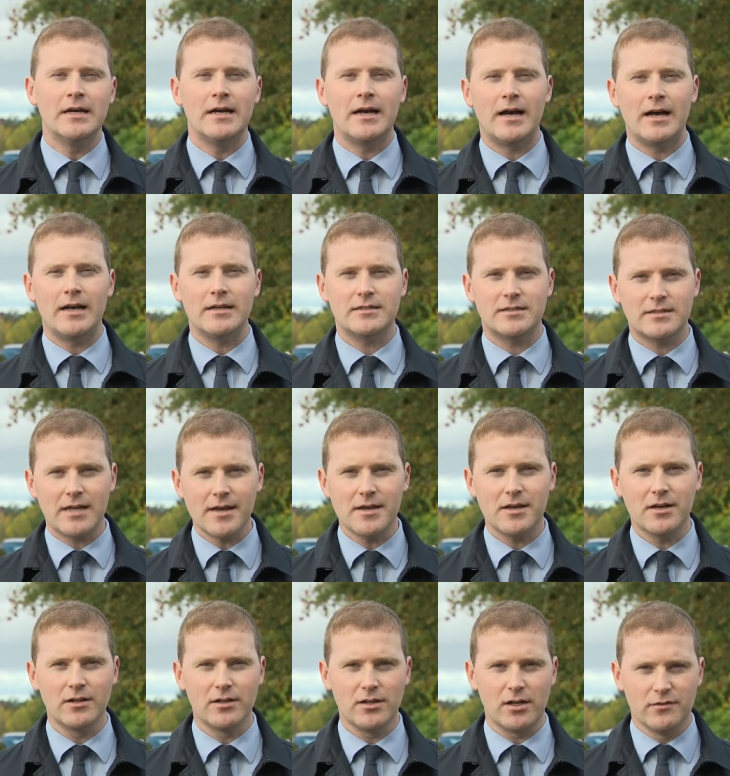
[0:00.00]
Uh,
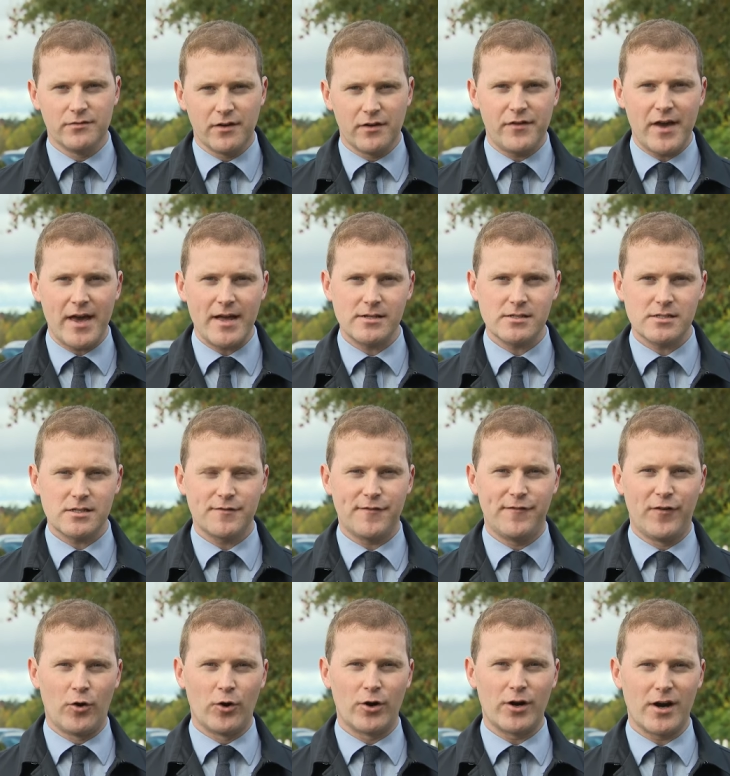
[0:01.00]
cycle of events
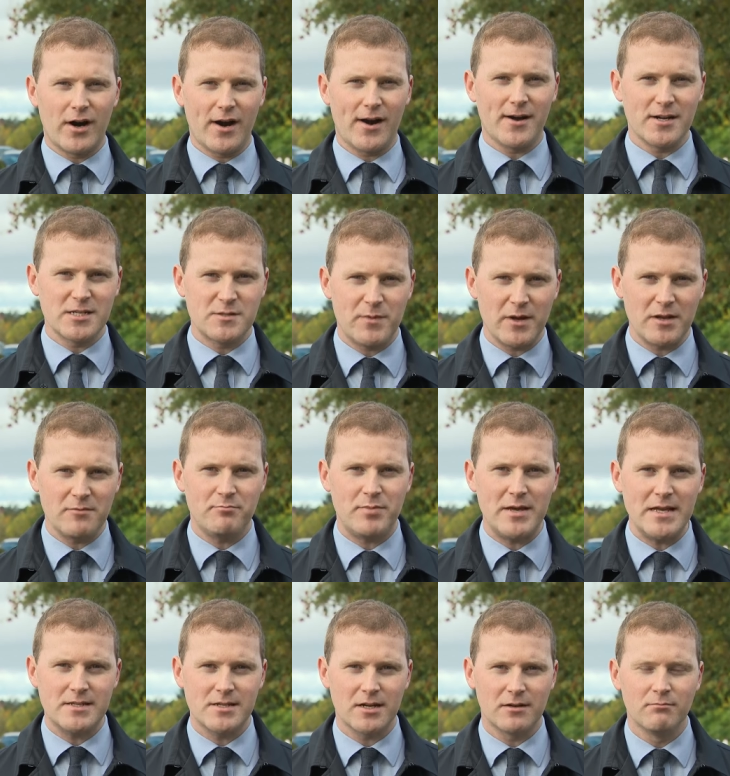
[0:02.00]
for her husband
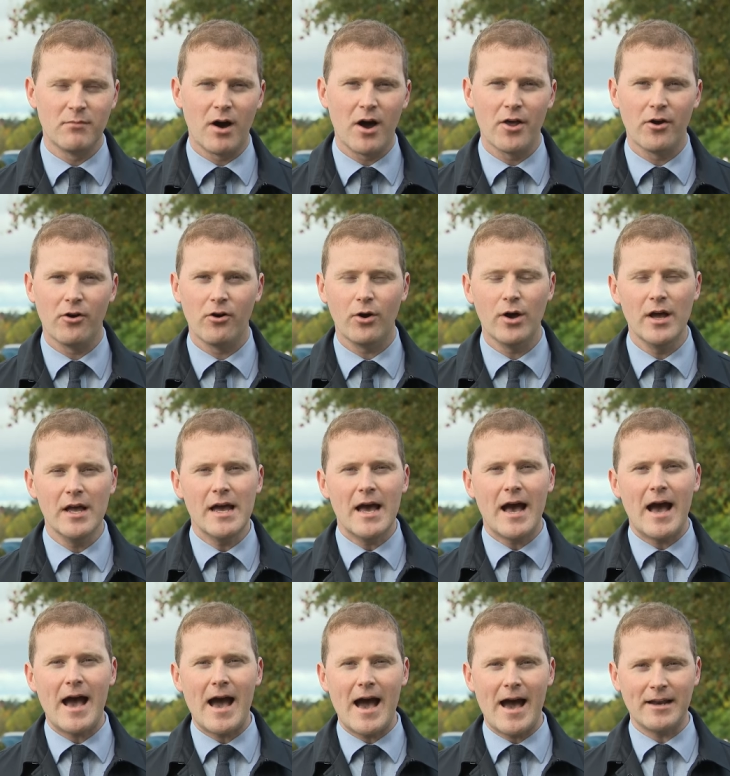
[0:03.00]
Peter Murrell,
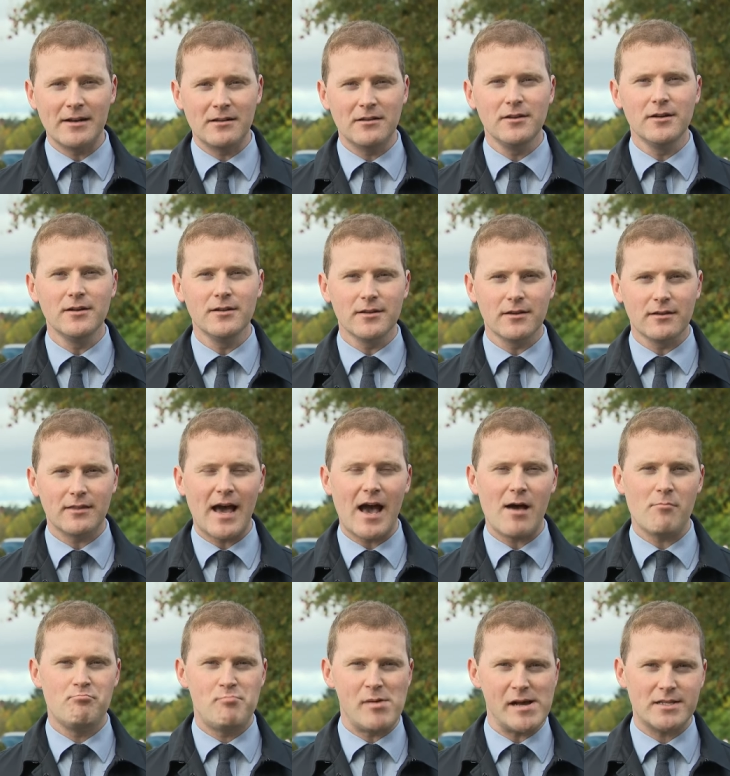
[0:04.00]
uh, and clearly
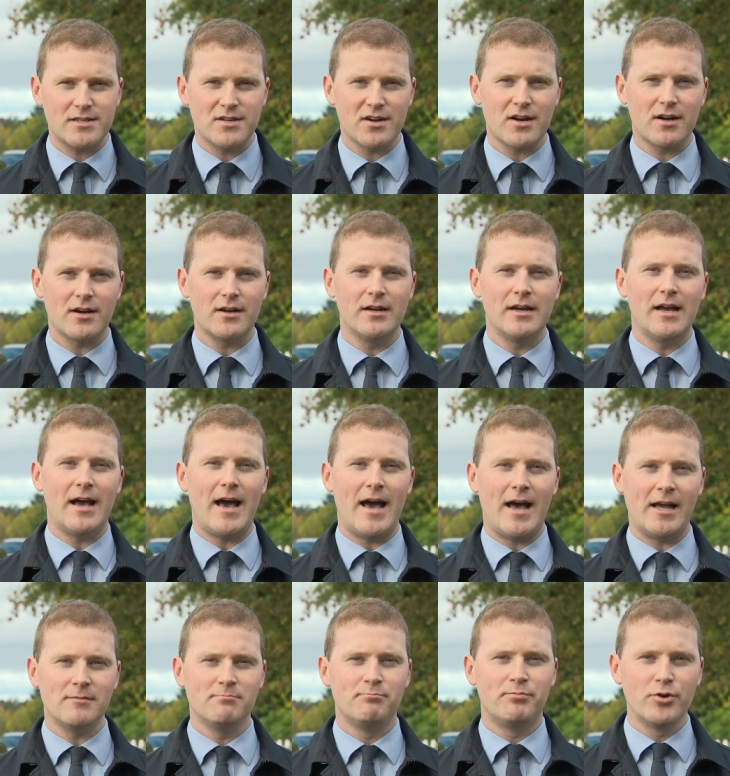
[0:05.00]
that bitter
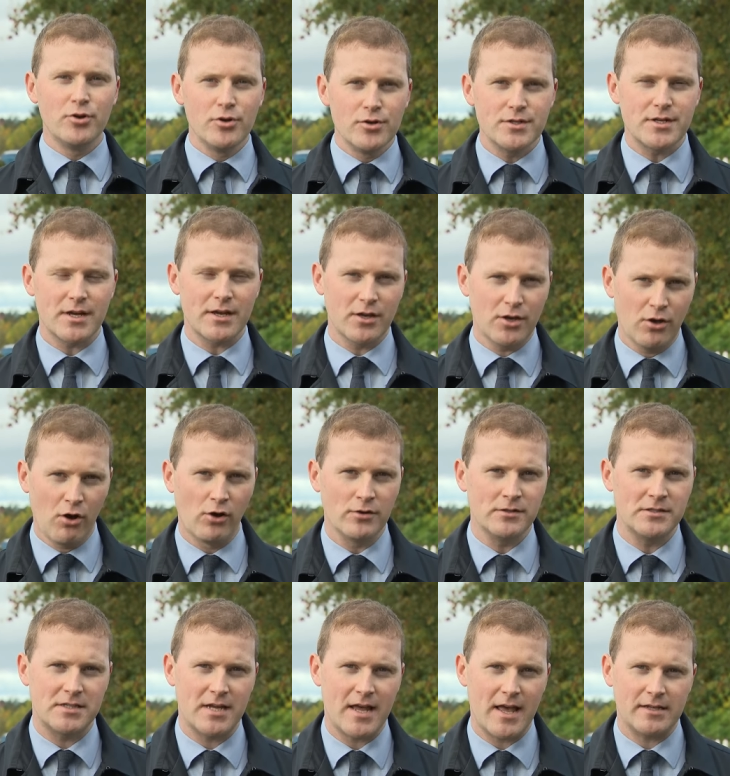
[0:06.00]
and bruising
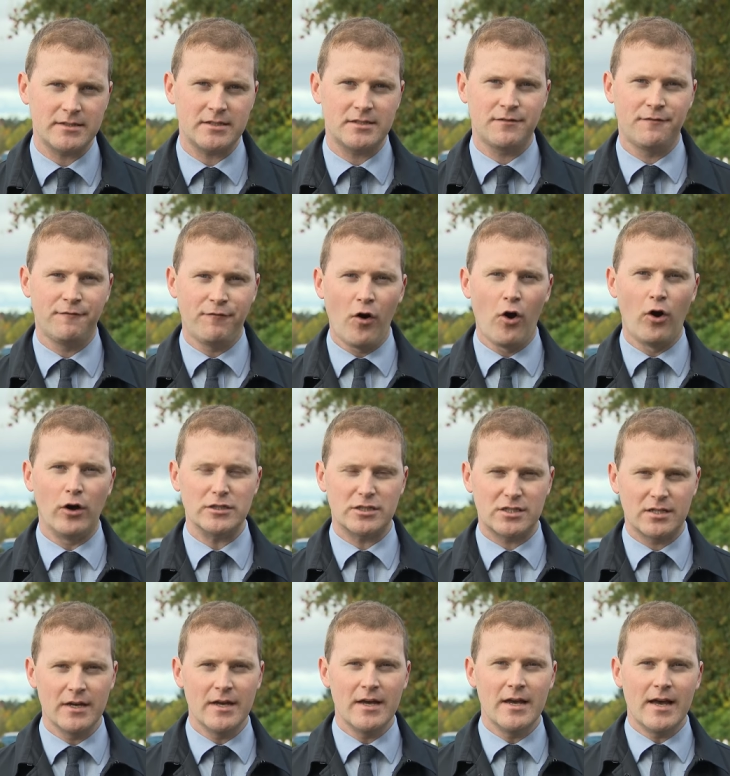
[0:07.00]
contest
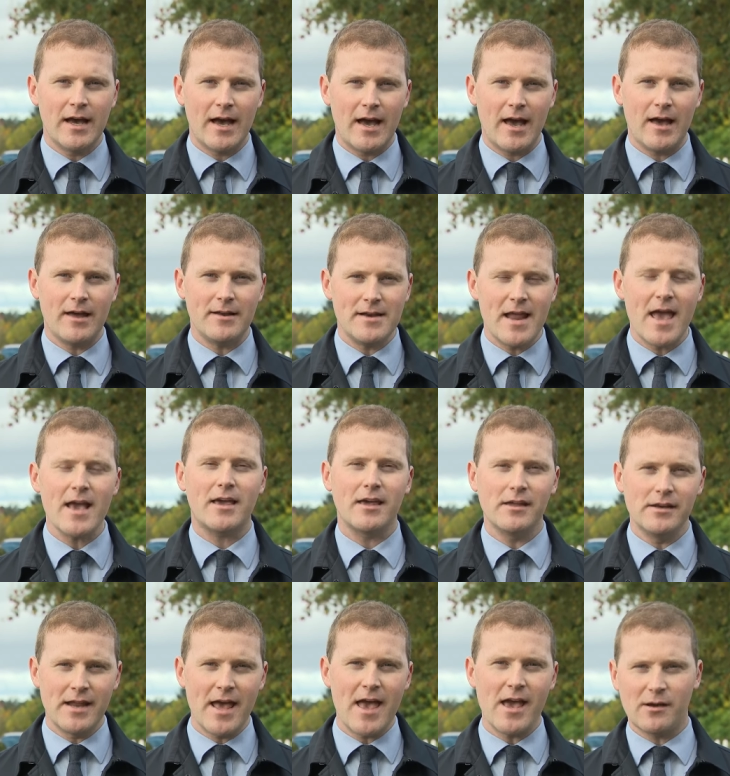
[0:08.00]
fought uh, neck
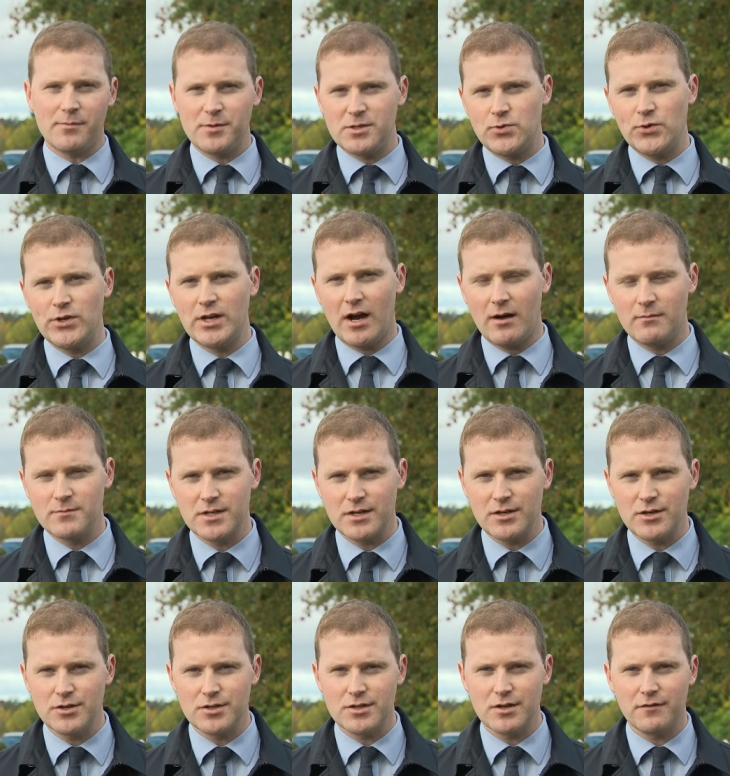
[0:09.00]
and neck between Humza
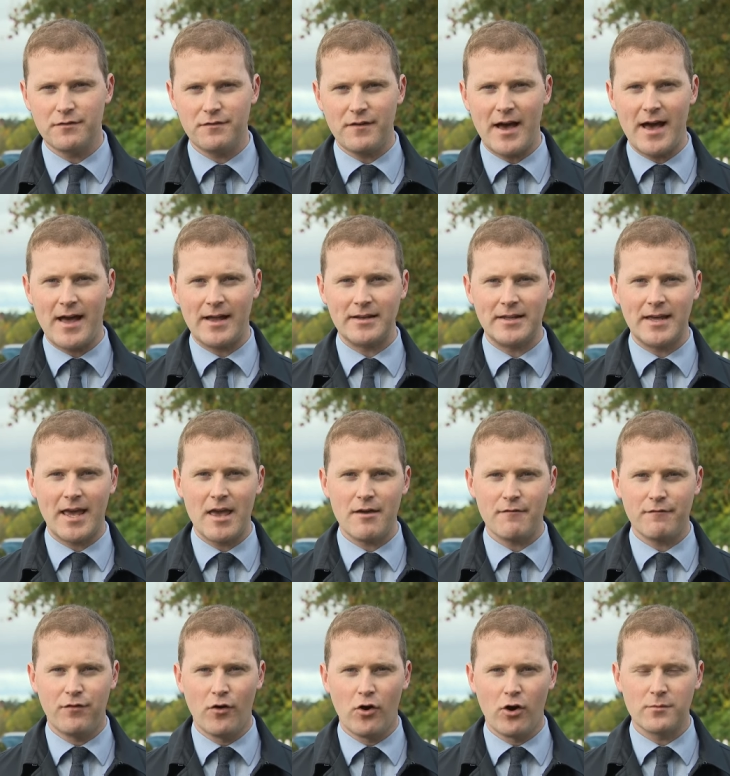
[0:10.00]
Yousaf and
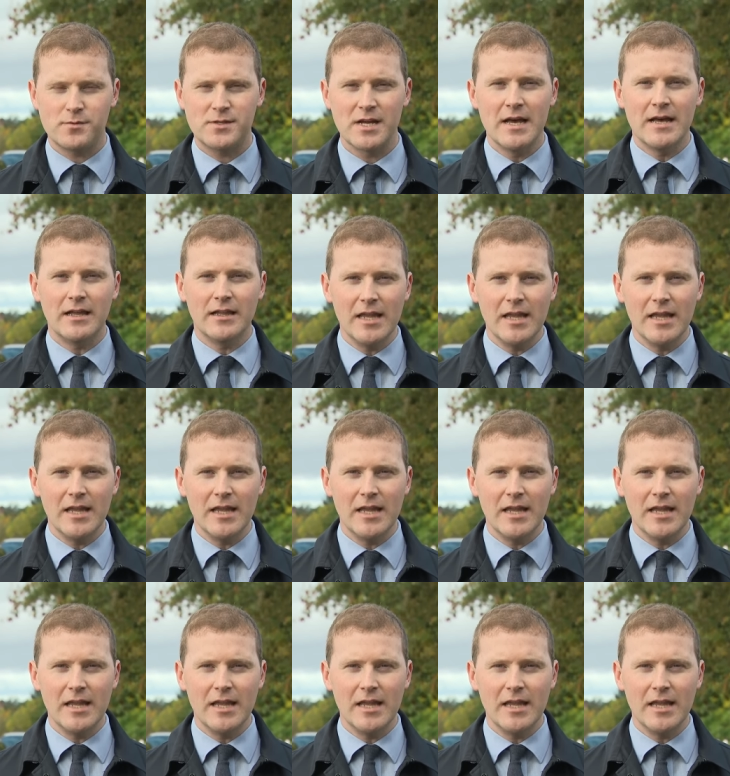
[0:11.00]
Kate Forbes.